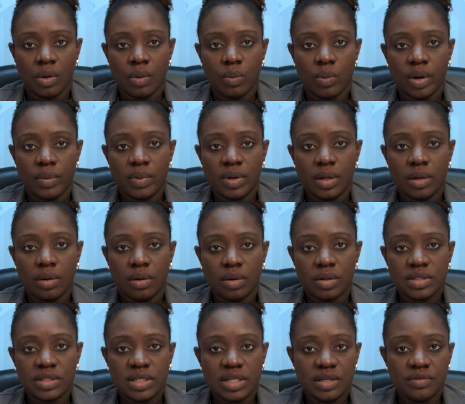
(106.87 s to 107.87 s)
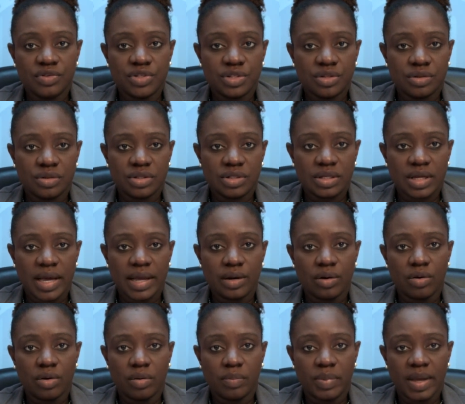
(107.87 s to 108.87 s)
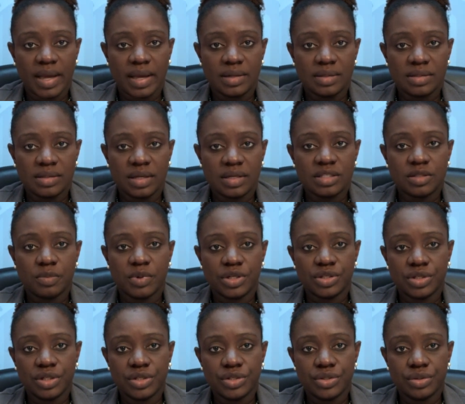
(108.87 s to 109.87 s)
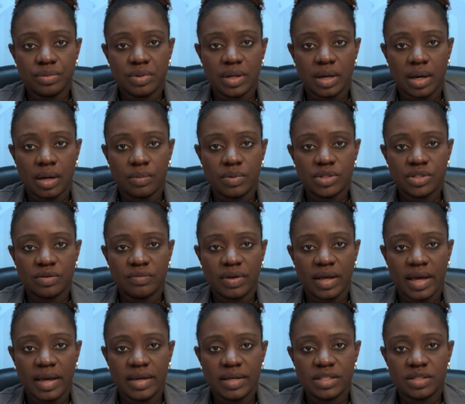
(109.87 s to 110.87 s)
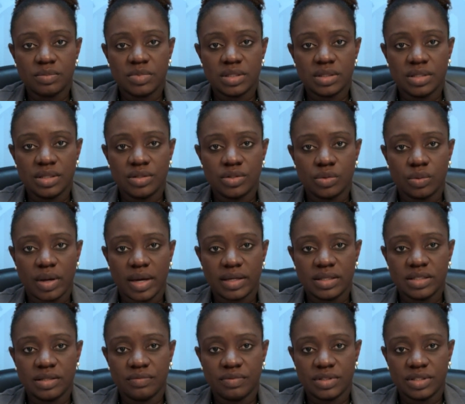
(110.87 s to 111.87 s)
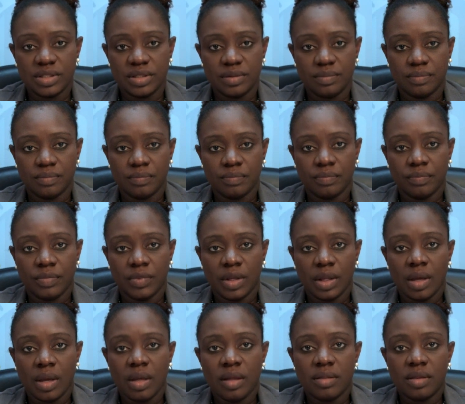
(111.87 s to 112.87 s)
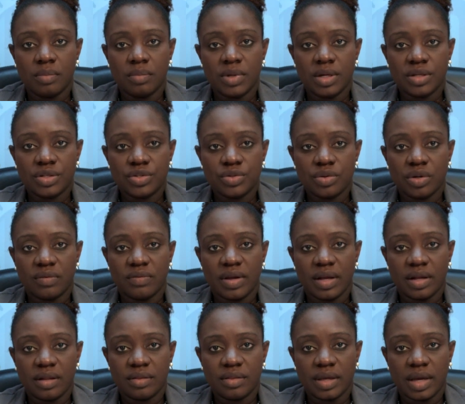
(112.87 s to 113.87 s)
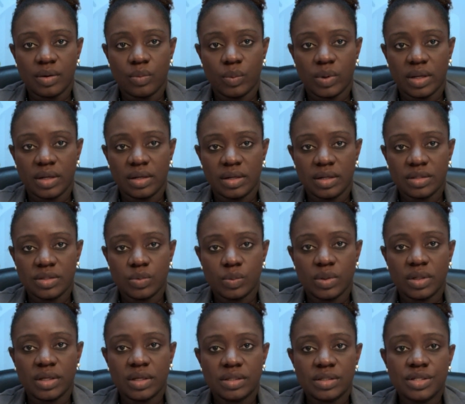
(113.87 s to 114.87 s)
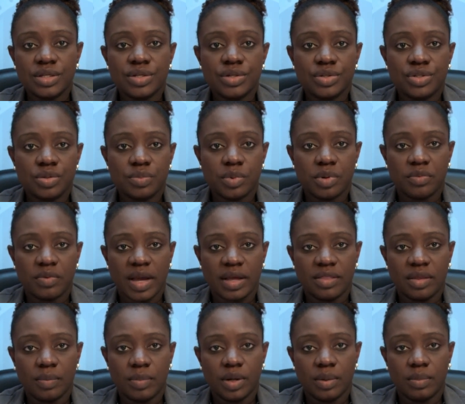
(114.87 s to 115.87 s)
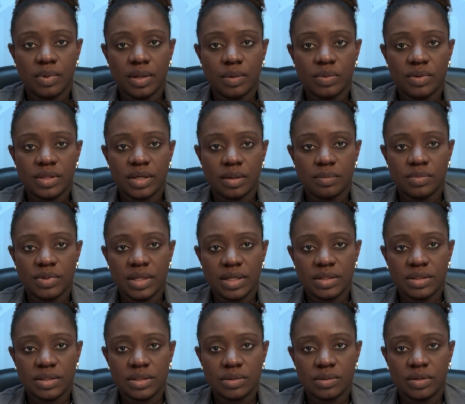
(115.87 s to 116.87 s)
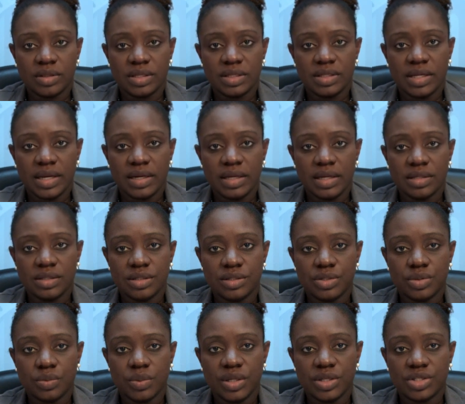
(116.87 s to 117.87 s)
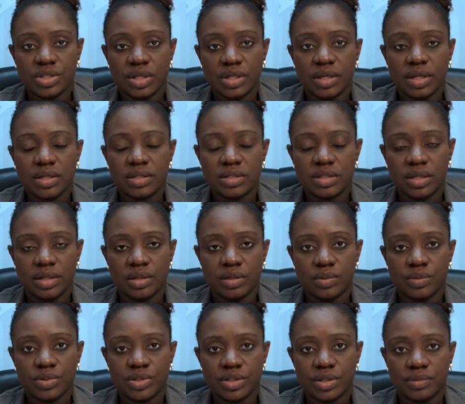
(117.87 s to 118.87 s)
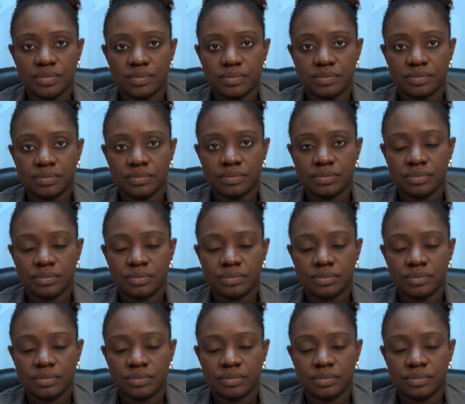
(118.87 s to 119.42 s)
Wearing long sleeve shirts and long pants, especially during hours of highest mosquito activity. The Ministry of Health and Wellness will continue to provide the public with updates on the dengue situation in St. Lucia.